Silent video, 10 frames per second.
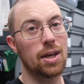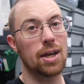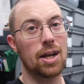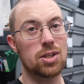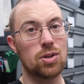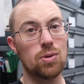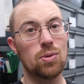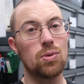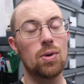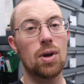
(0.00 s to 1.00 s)
And I
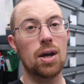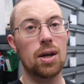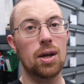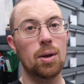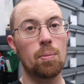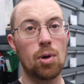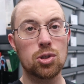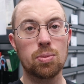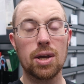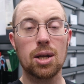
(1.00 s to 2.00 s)
do uh,
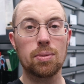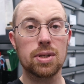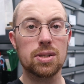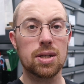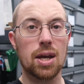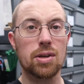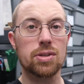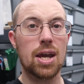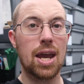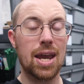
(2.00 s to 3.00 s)
multiple animal discounts
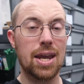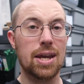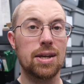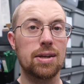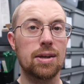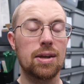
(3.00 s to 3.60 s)
and